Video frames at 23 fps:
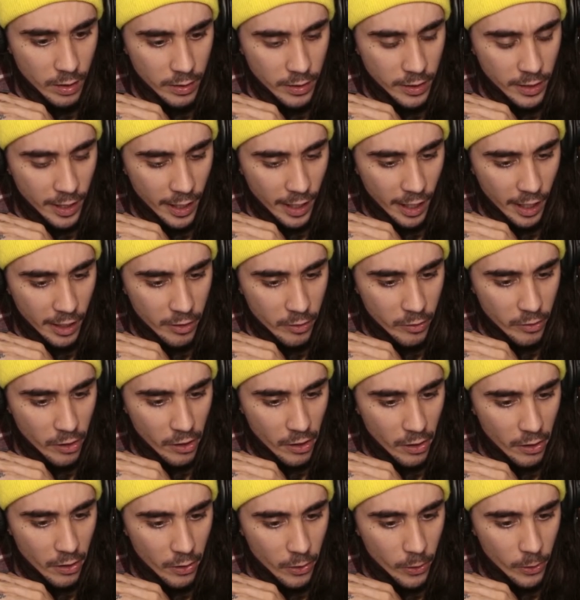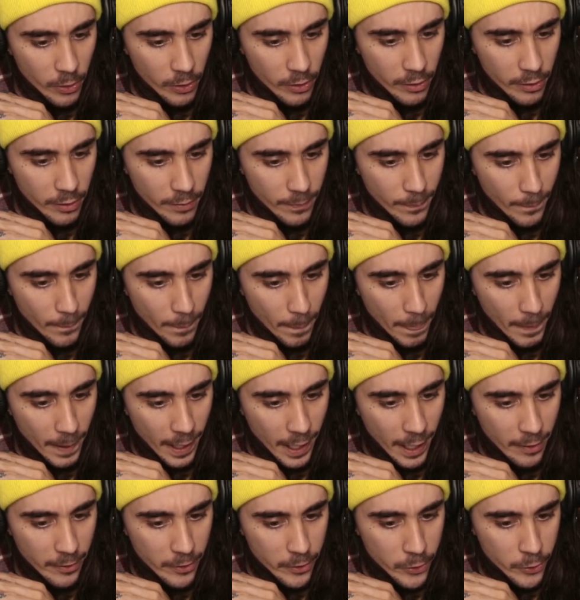yeah, I don't know
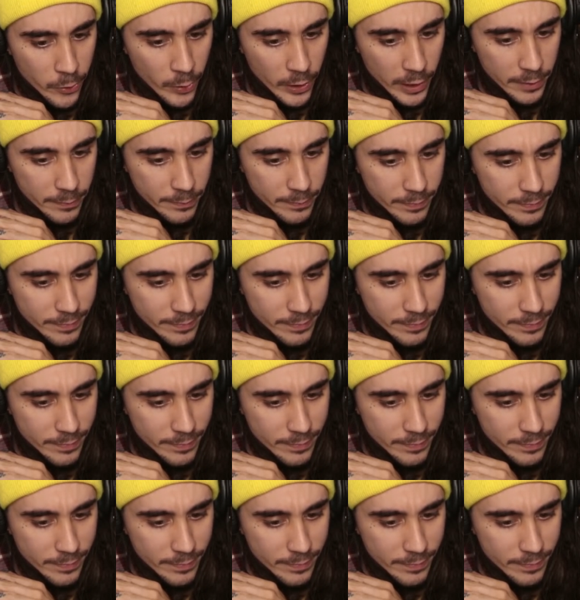how to do it.